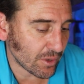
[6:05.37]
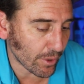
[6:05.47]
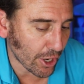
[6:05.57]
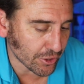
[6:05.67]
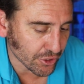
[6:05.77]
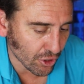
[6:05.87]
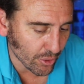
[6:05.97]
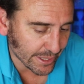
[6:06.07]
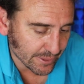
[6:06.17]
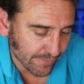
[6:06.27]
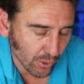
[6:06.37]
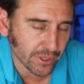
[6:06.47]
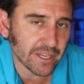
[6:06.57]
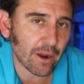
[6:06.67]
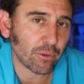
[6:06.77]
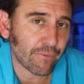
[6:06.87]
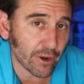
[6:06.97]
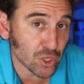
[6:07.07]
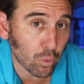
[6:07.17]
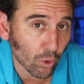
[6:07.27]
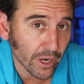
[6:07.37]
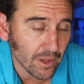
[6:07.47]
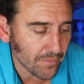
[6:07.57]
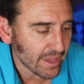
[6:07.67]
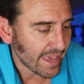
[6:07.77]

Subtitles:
thing we're going to do is fill the tank with fresh water,